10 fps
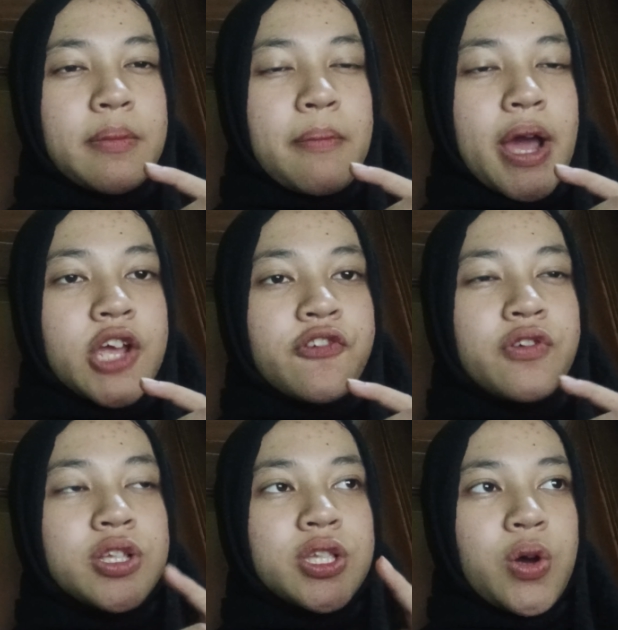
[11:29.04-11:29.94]

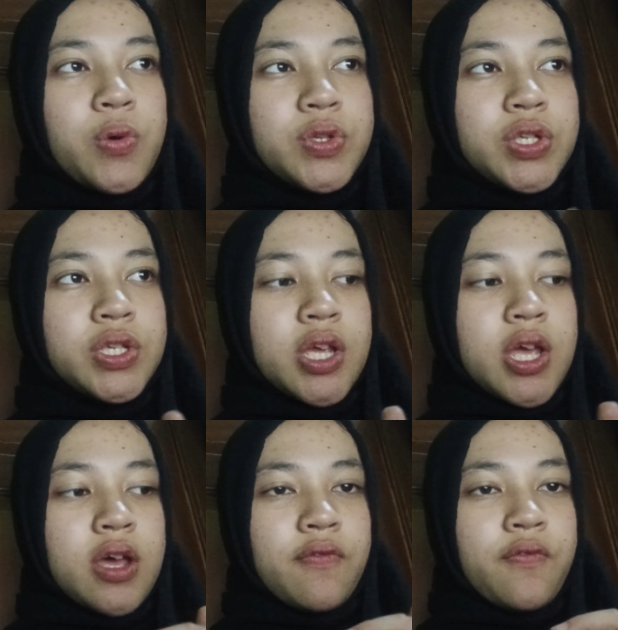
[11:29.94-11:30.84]
micro loans
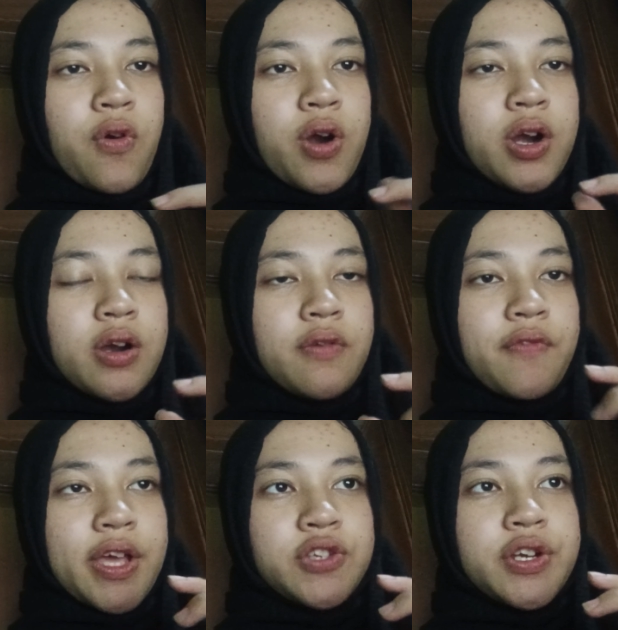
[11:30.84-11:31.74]
for
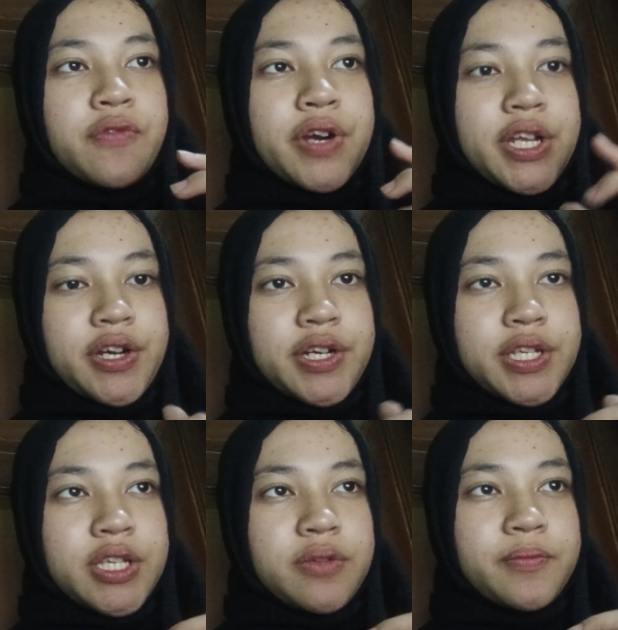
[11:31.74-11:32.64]
factory
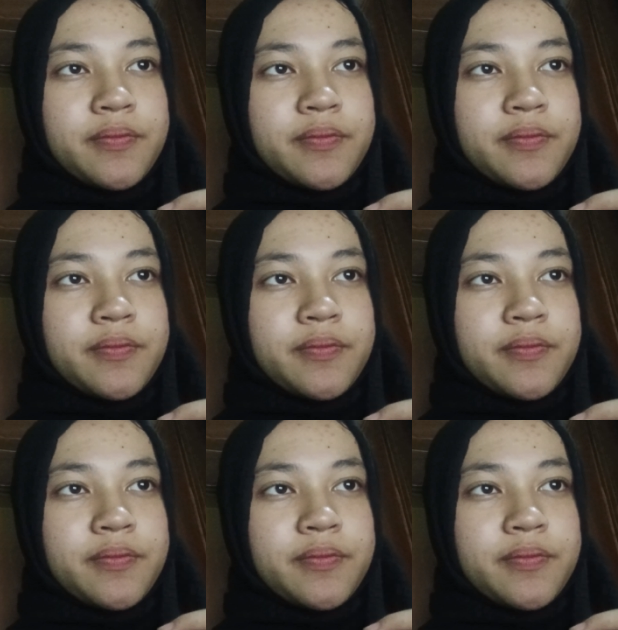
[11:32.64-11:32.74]
workers.